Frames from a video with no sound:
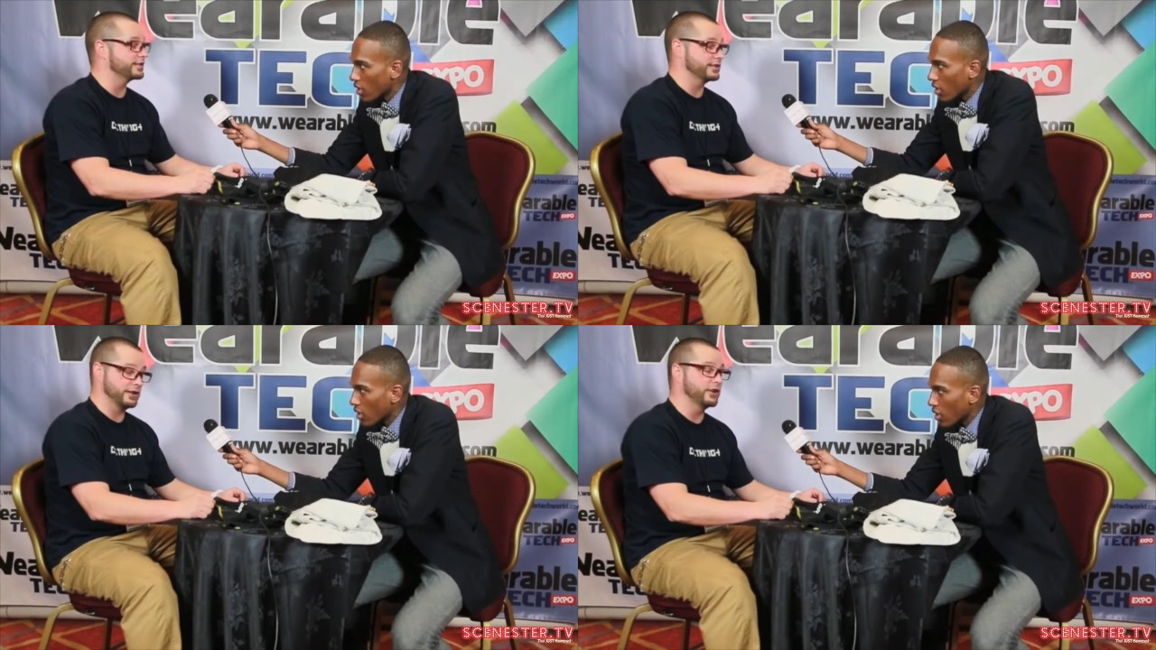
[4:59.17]

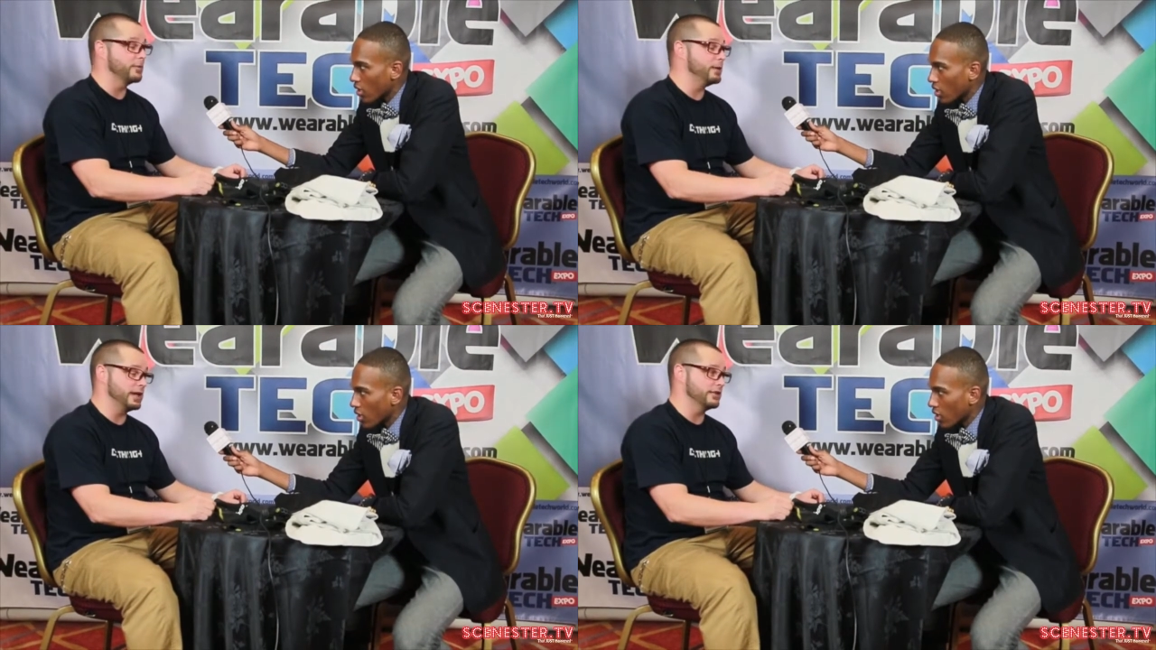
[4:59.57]
Speaker 1: because they're
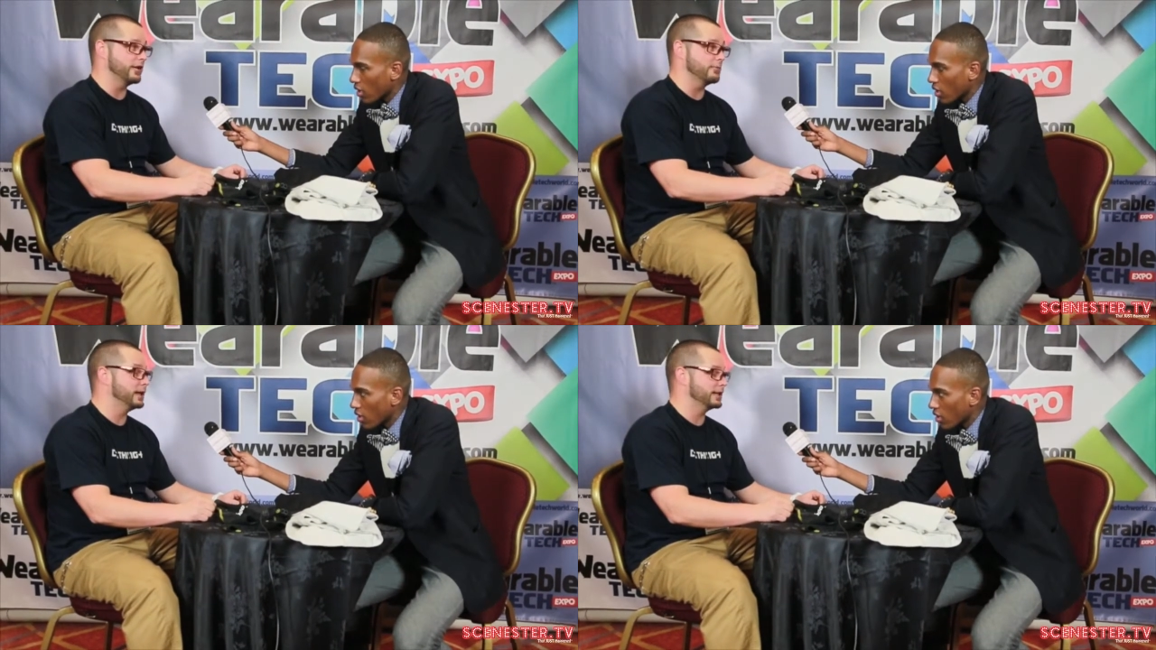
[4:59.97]
going to be
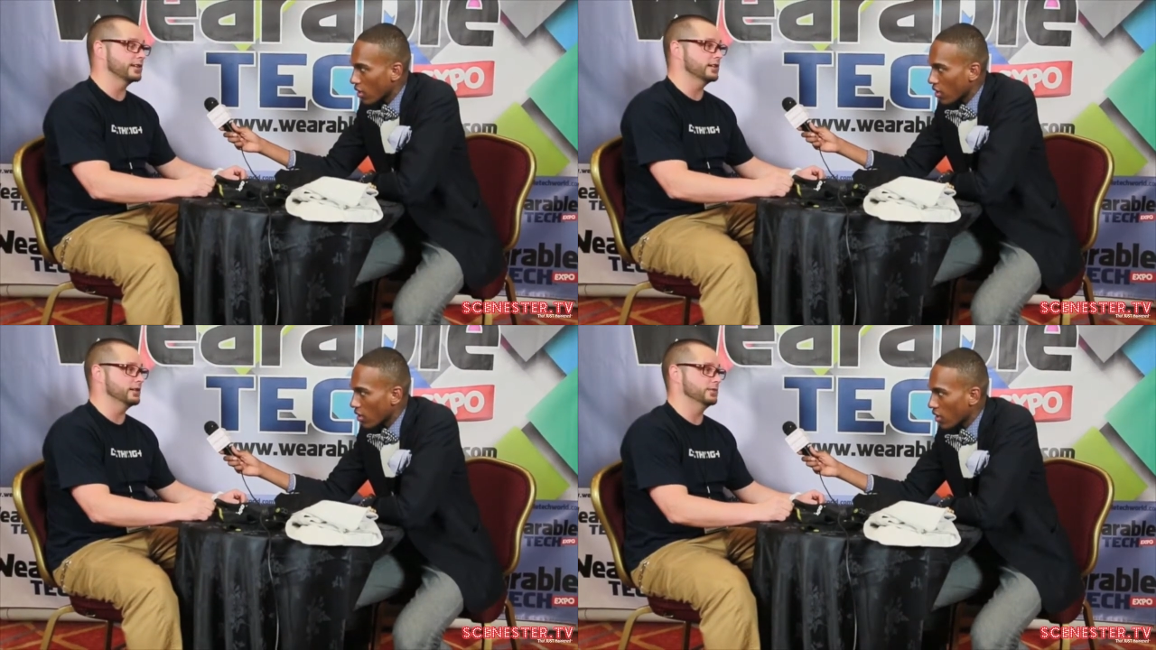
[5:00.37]
there big
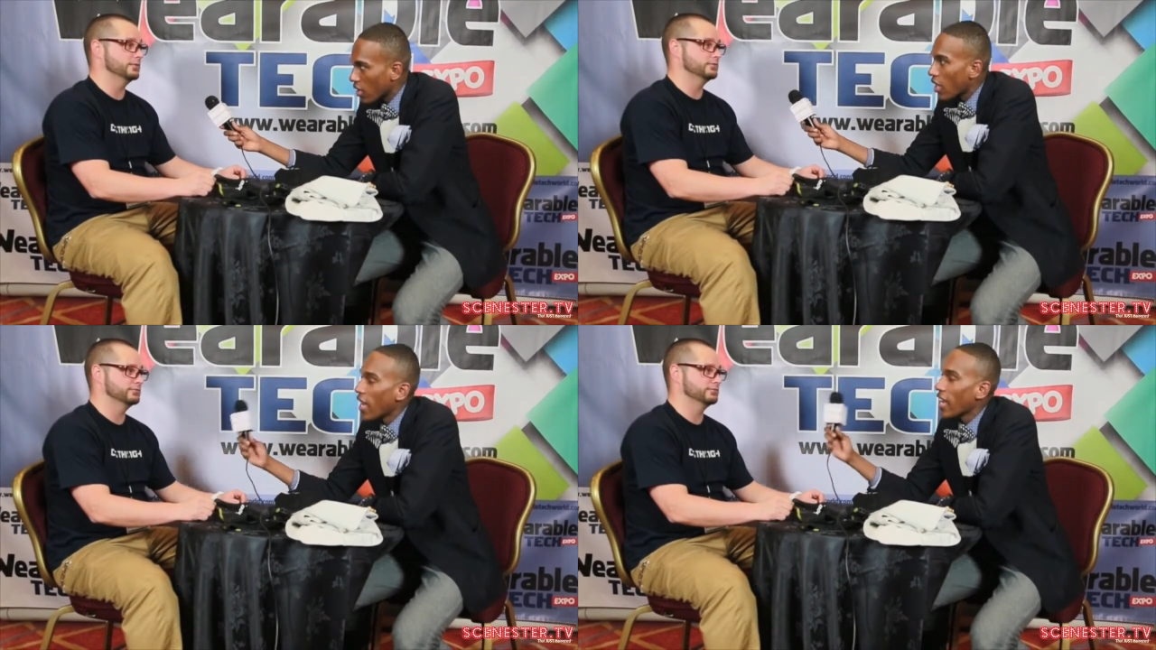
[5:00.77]
time.
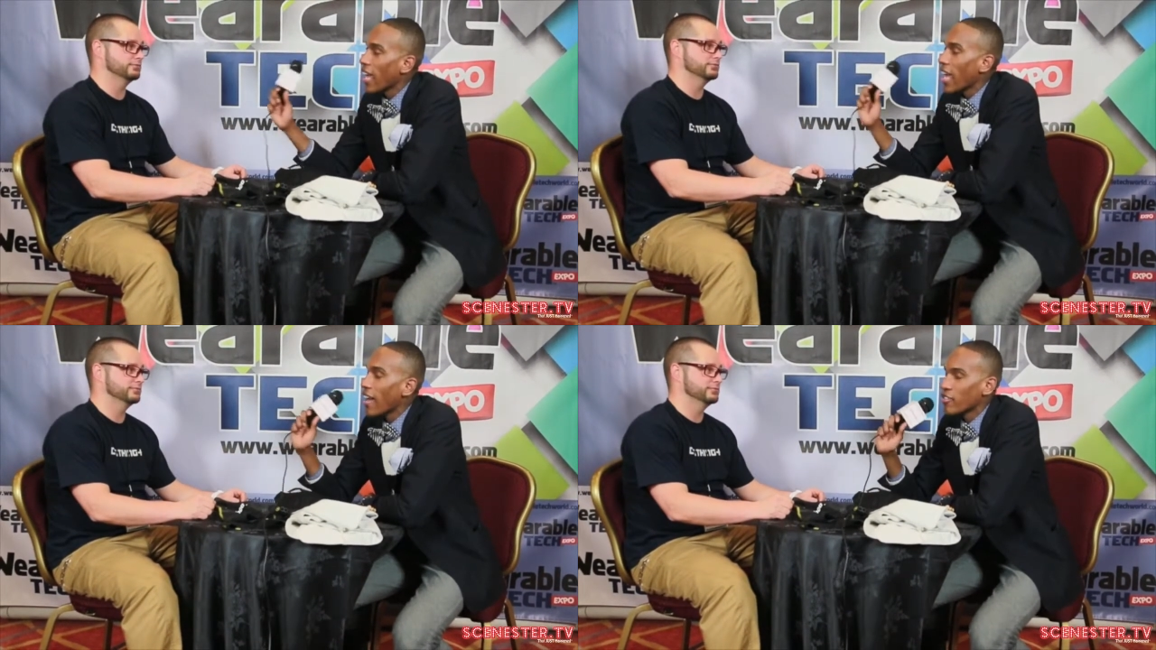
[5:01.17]
Speaker 2: And
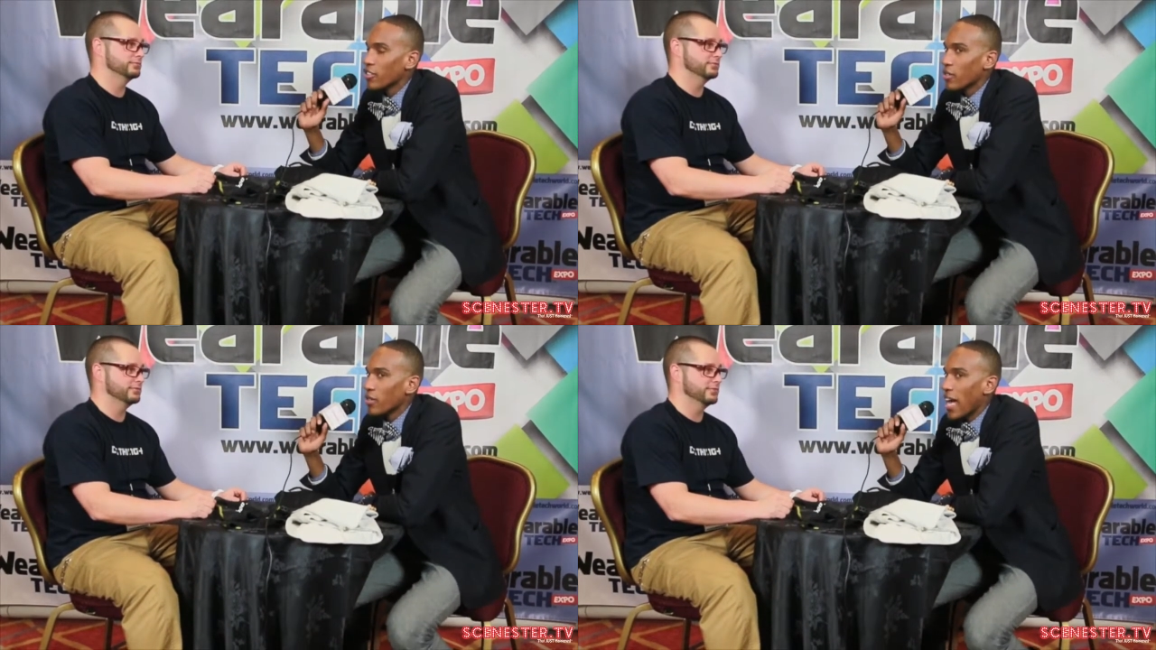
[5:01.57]
I have
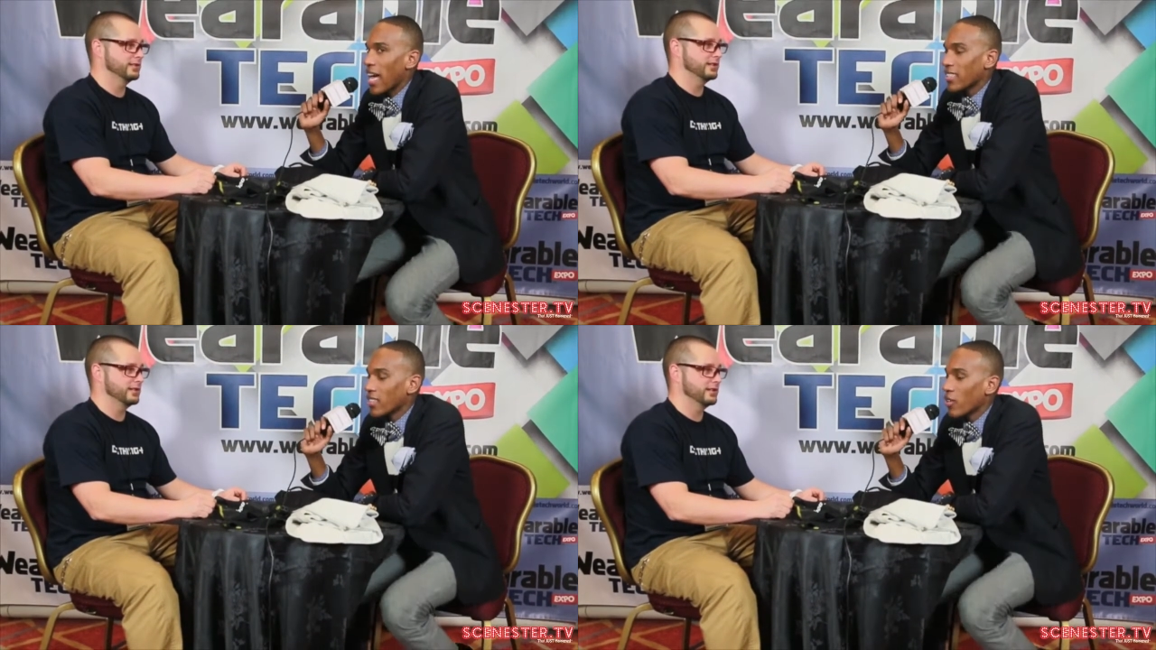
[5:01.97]
to
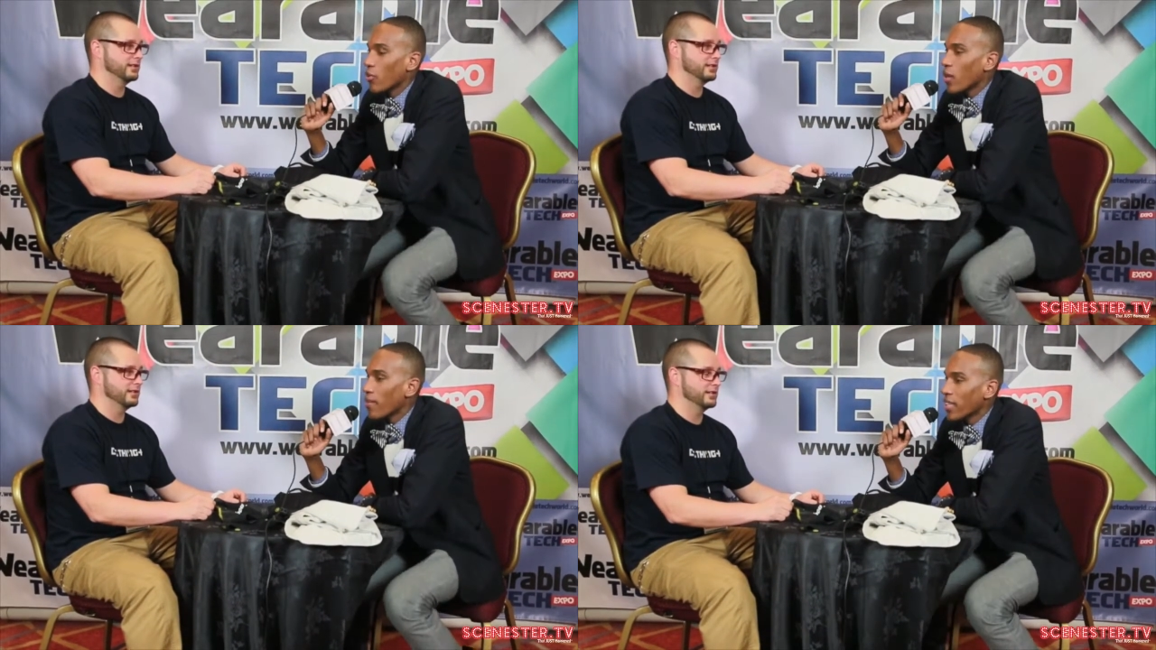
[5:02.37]
ask,
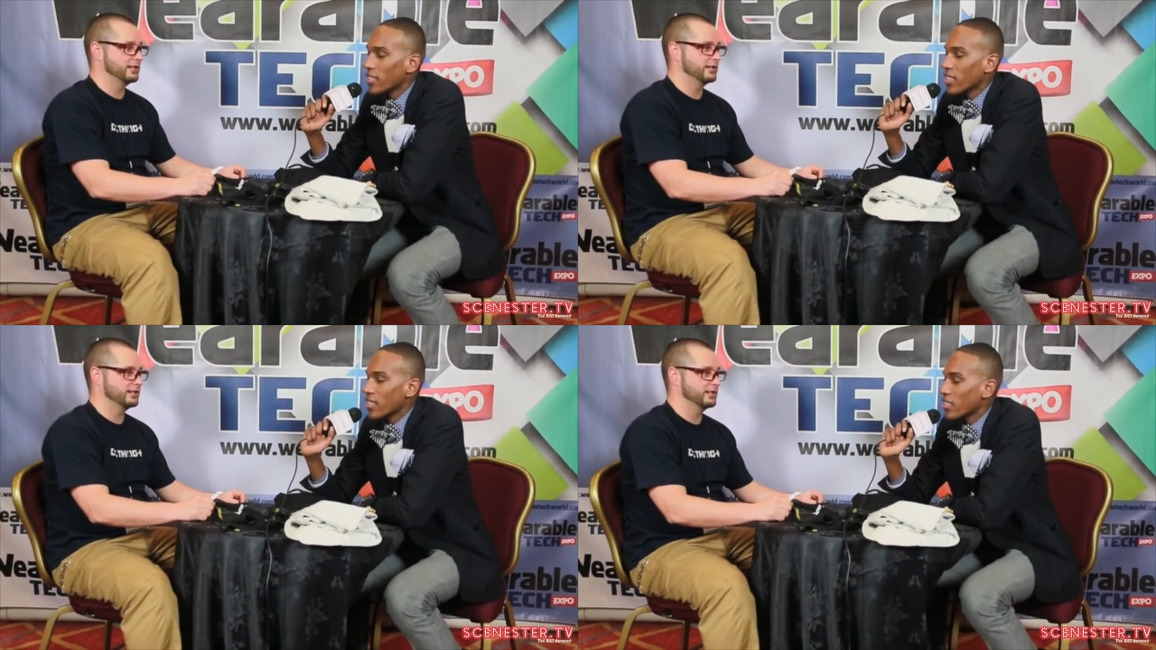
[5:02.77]
what
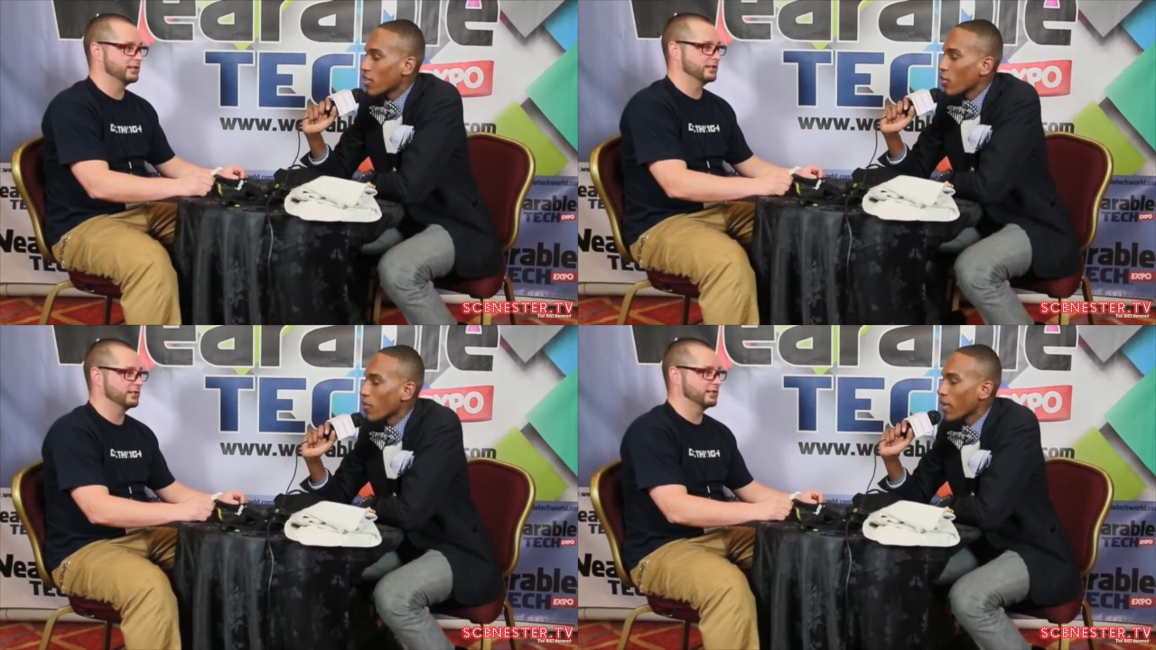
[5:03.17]
makes this? What